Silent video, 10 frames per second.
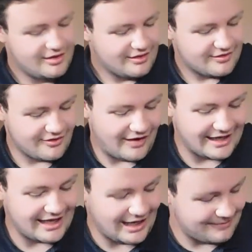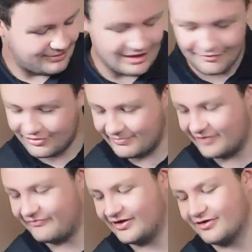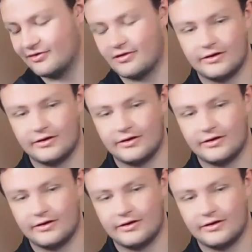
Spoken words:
So I can play with my fingers.